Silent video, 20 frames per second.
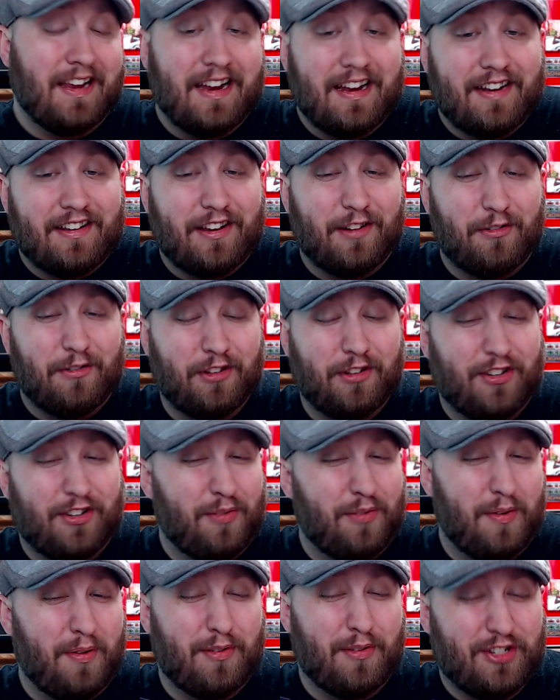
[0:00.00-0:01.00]
didn't really do
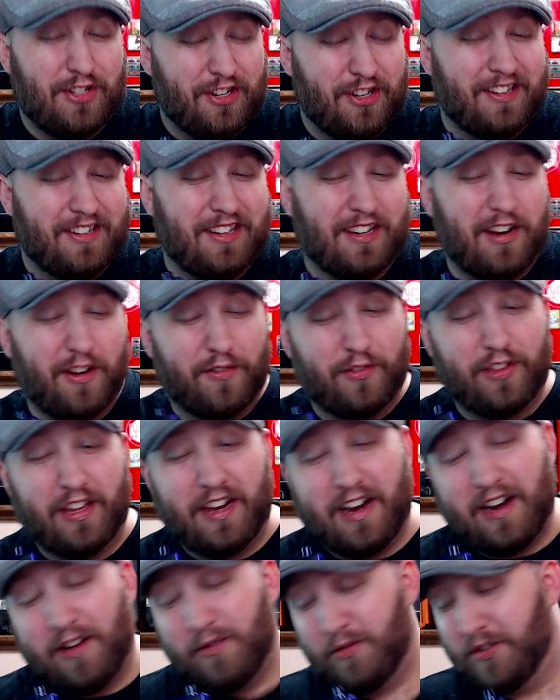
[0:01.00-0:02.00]
me much good to cover the
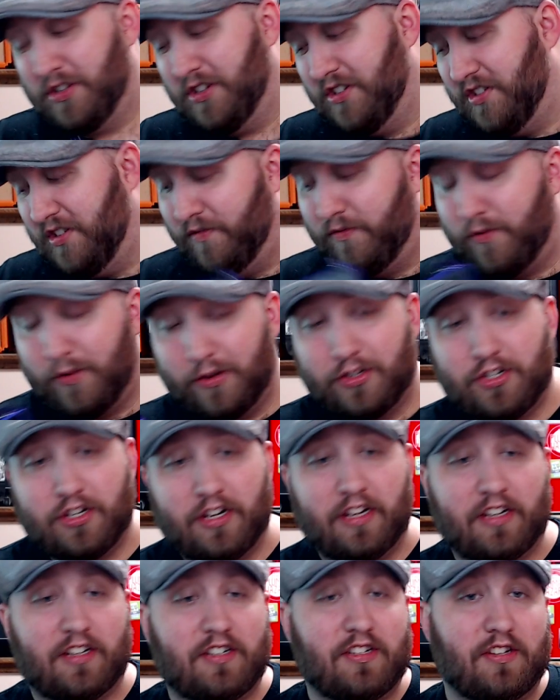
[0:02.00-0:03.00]
air, which is
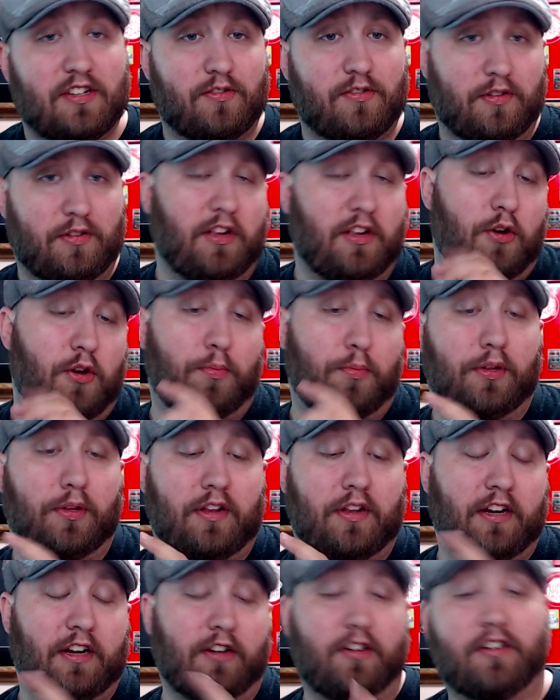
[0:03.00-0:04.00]
unfortunate because I was really hoping that
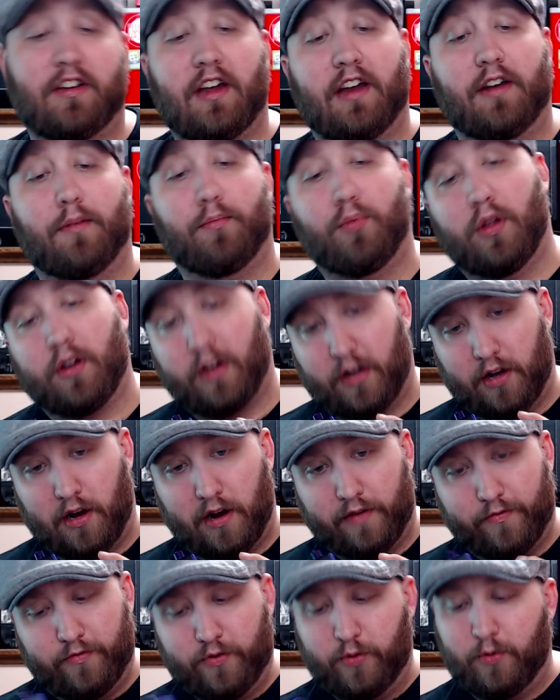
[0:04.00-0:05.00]
I could kind of plug it
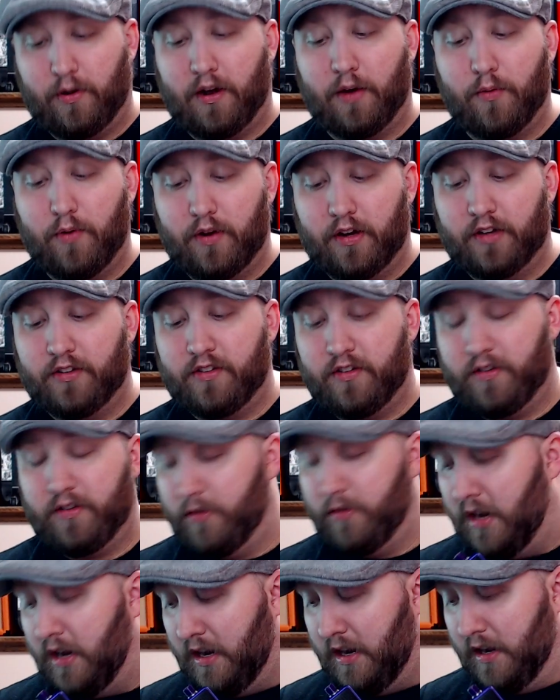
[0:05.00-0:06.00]
off to where I wanted to.
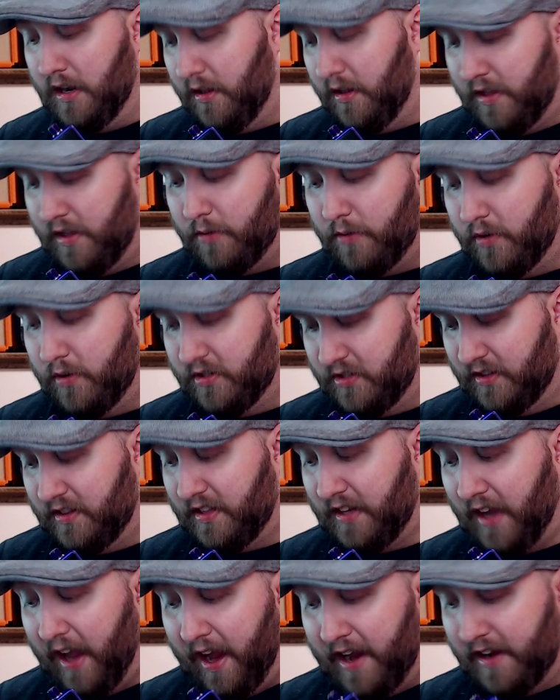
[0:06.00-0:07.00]
That wasn't the
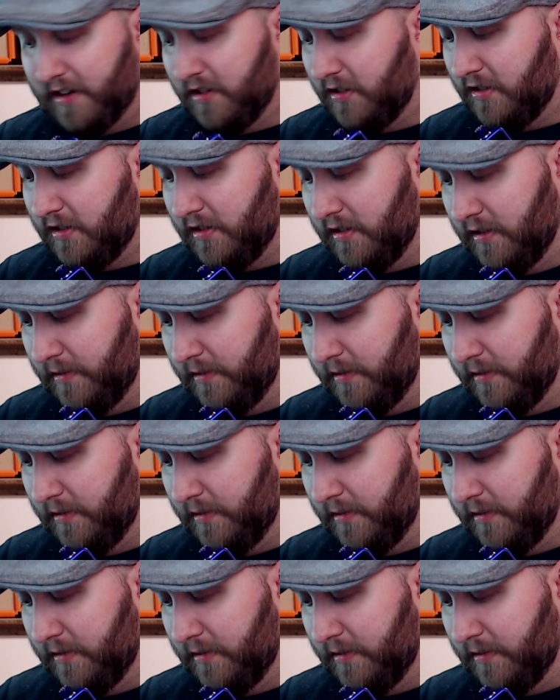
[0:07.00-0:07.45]
case.